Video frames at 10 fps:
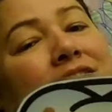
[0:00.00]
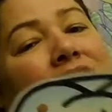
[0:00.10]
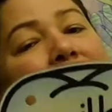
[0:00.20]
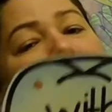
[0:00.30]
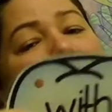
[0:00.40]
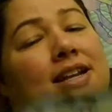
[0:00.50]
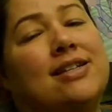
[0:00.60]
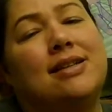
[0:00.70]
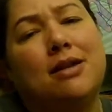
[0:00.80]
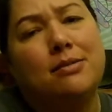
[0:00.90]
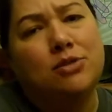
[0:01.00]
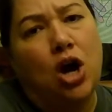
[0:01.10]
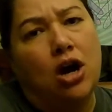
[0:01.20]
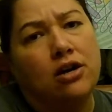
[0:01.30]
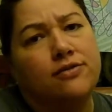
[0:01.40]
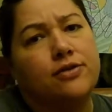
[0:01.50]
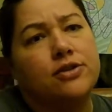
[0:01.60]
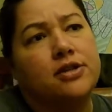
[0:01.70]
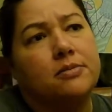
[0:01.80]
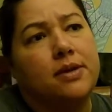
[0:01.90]
at the end is sometimes hard for
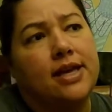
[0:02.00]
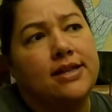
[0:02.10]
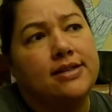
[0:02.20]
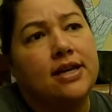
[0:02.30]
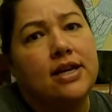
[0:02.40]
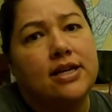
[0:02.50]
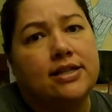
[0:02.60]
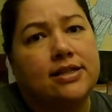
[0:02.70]
some kids to